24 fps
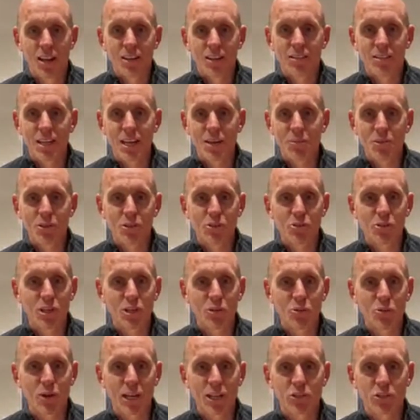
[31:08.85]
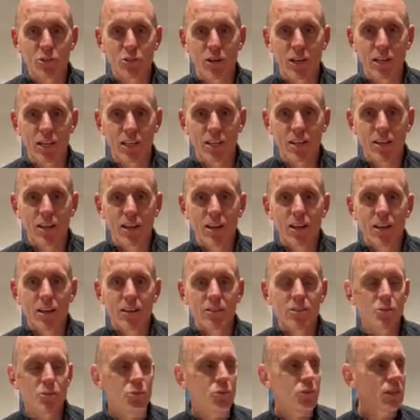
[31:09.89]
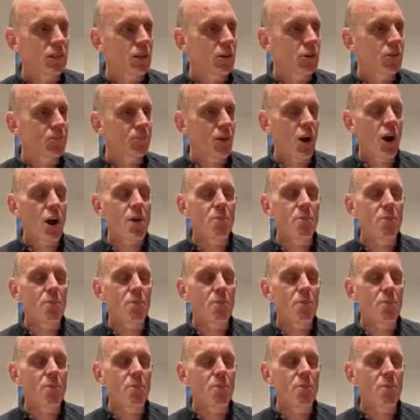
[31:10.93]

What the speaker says: Same with doing weight training. So you know what?